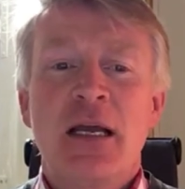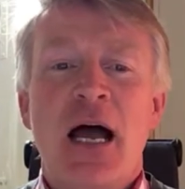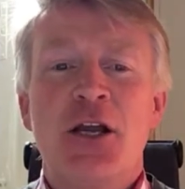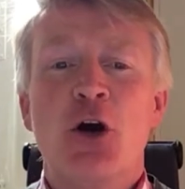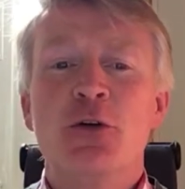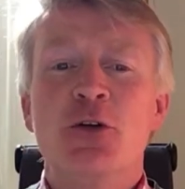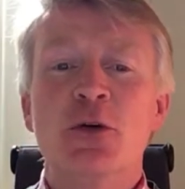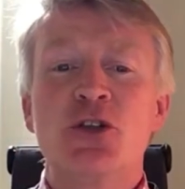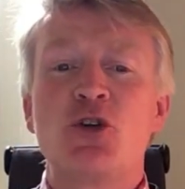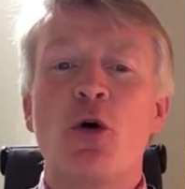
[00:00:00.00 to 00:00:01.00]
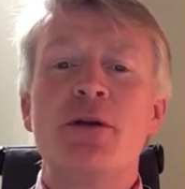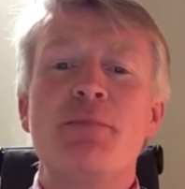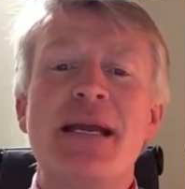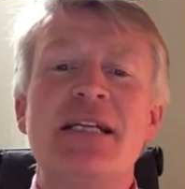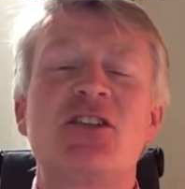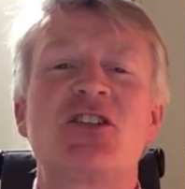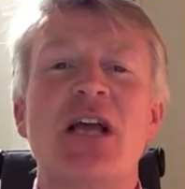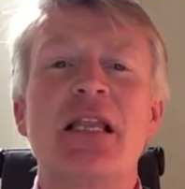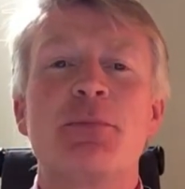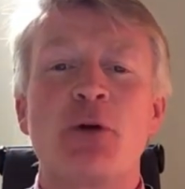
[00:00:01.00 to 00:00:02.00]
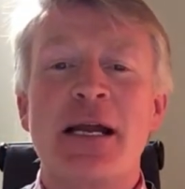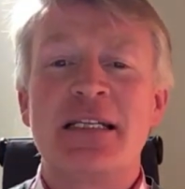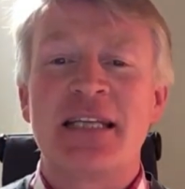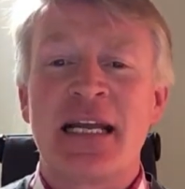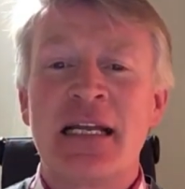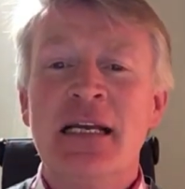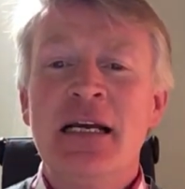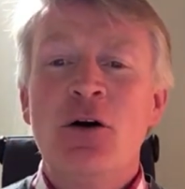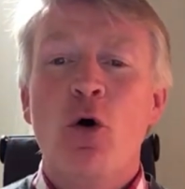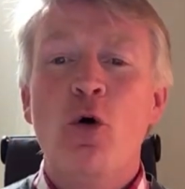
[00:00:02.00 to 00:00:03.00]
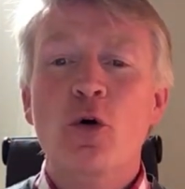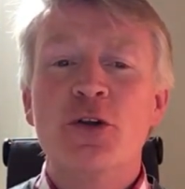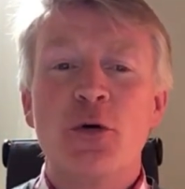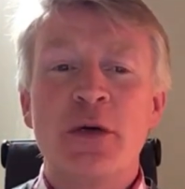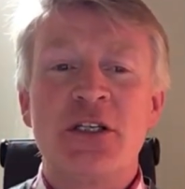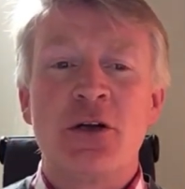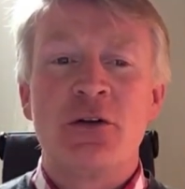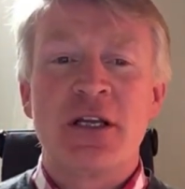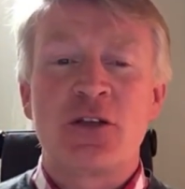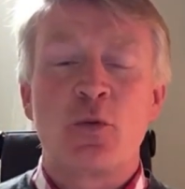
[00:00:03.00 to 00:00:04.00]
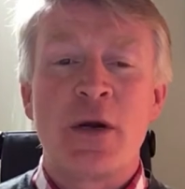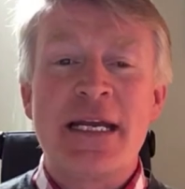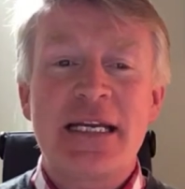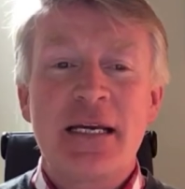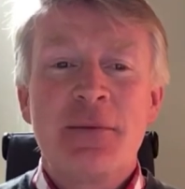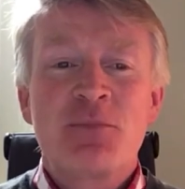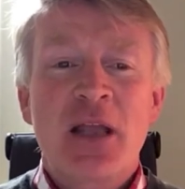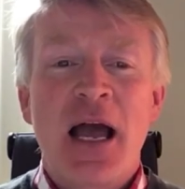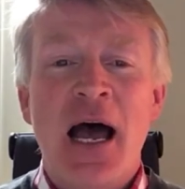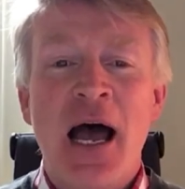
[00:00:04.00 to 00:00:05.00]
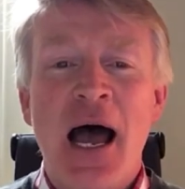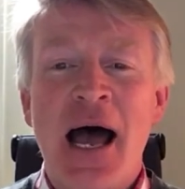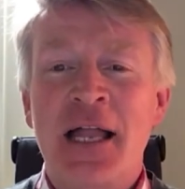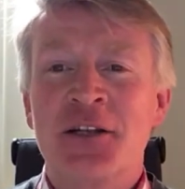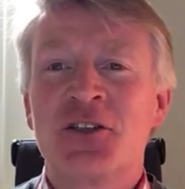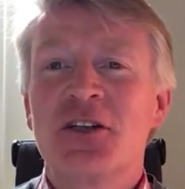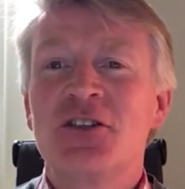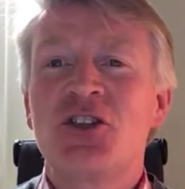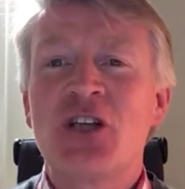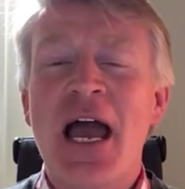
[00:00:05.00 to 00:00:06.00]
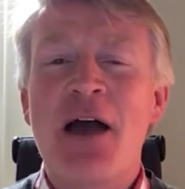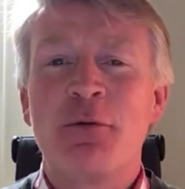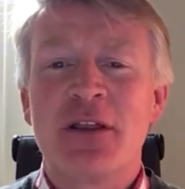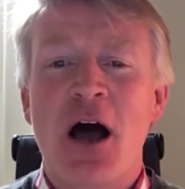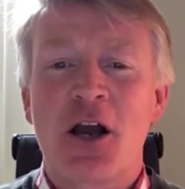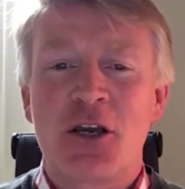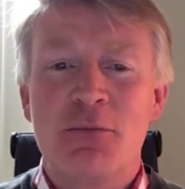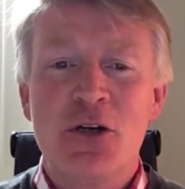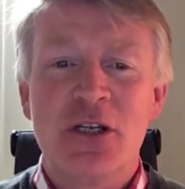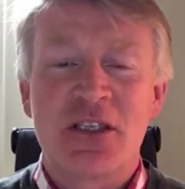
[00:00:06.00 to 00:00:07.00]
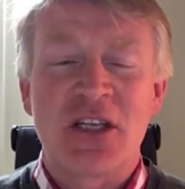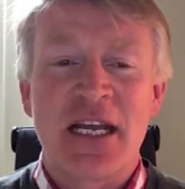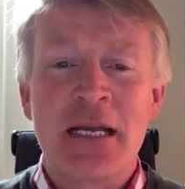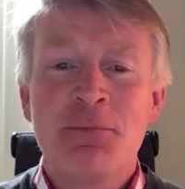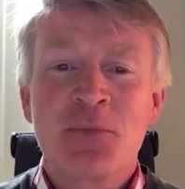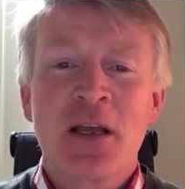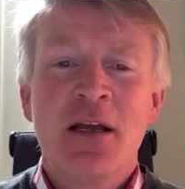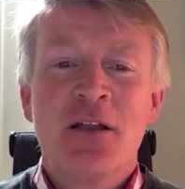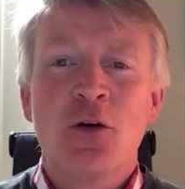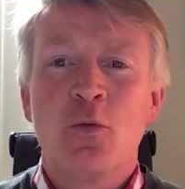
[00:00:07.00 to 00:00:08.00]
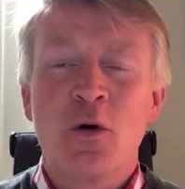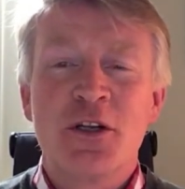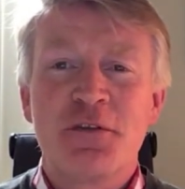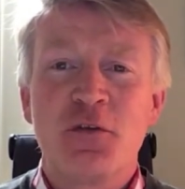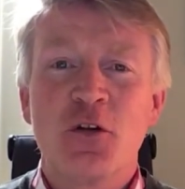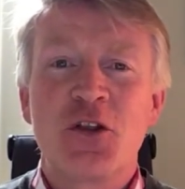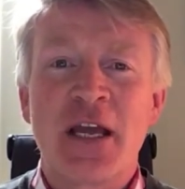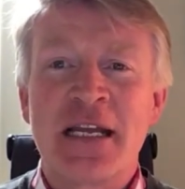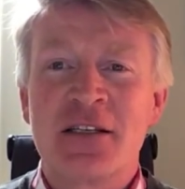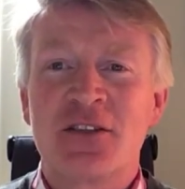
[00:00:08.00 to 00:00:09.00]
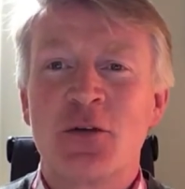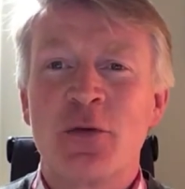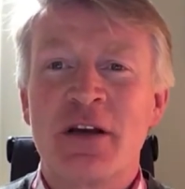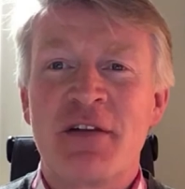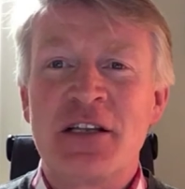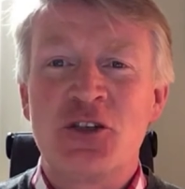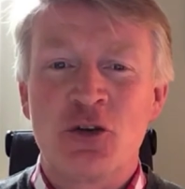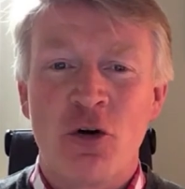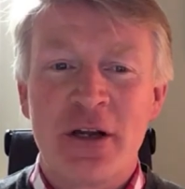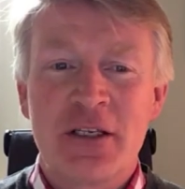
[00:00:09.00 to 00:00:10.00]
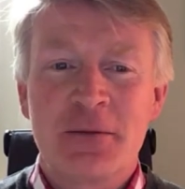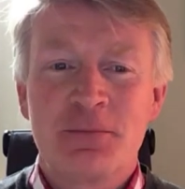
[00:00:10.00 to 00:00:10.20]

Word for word: I hope you will join me in celebrating all that we do this week uh, and share with our community the wonderful things that we have enjoyed.